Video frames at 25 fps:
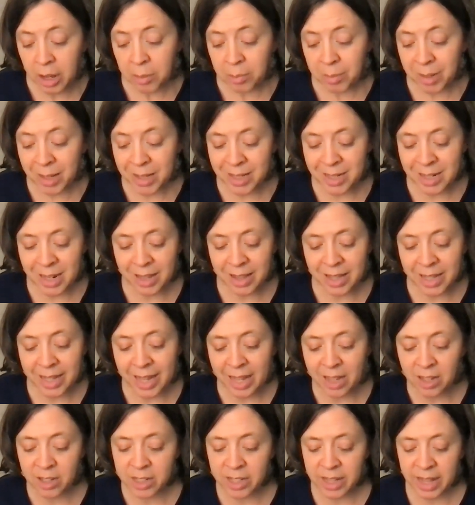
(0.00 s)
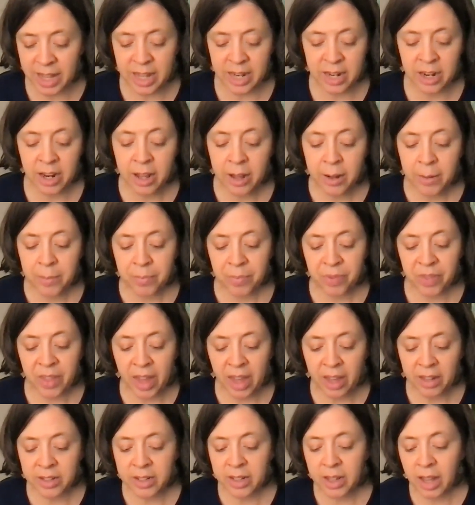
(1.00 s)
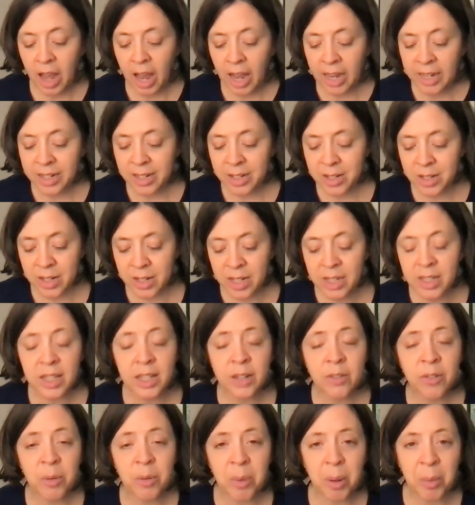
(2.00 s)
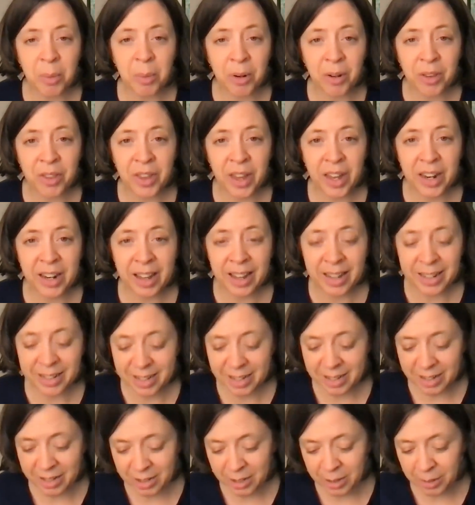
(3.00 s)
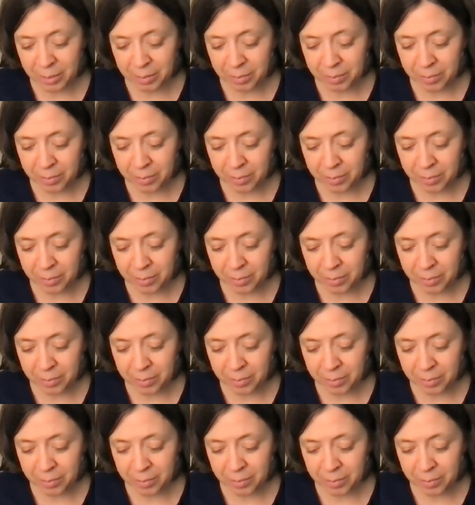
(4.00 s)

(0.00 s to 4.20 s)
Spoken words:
means nothing else than that I distinctly remember that I did it.